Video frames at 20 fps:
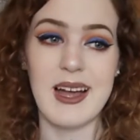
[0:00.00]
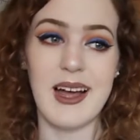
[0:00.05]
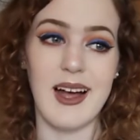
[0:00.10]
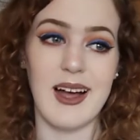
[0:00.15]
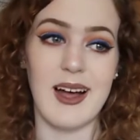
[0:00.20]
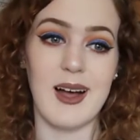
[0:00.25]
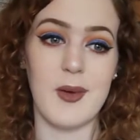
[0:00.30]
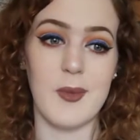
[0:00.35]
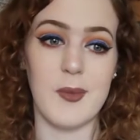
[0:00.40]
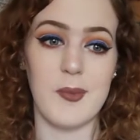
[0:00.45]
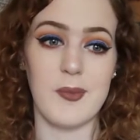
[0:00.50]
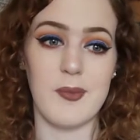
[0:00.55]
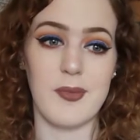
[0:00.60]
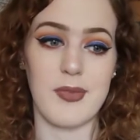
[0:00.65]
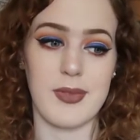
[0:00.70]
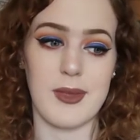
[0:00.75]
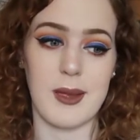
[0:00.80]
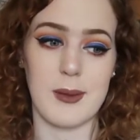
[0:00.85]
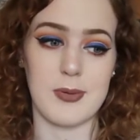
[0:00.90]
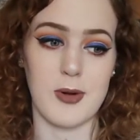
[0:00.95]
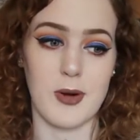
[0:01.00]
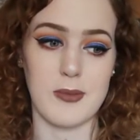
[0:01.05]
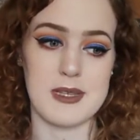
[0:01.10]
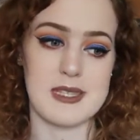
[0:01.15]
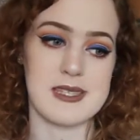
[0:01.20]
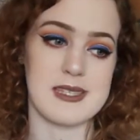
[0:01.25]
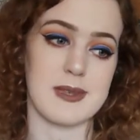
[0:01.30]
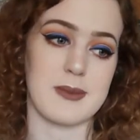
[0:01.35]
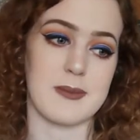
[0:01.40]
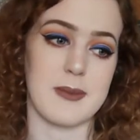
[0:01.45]
I
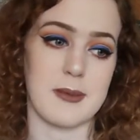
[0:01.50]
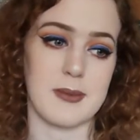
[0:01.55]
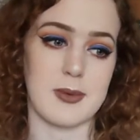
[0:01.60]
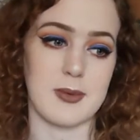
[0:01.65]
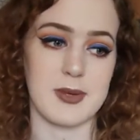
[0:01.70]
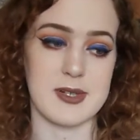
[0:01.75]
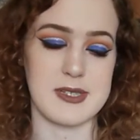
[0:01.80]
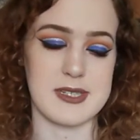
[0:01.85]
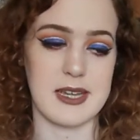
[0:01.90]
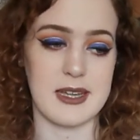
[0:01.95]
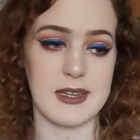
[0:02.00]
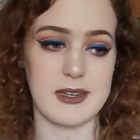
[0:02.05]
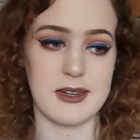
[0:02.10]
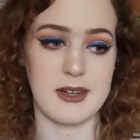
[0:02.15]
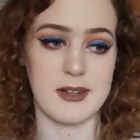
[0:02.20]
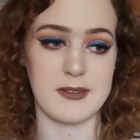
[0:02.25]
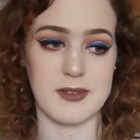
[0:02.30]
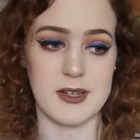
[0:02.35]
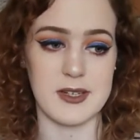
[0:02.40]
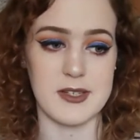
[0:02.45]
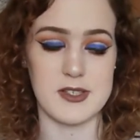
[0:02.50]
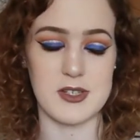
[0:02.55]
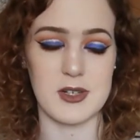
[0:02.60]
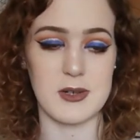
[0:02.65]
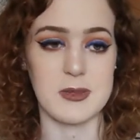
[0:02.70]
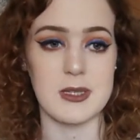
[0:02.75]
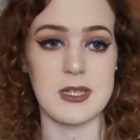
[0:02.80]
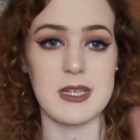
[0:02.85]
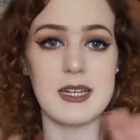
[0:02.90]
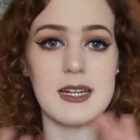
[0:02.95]
promise that maybe one day I'll find a
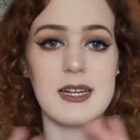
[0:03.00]
job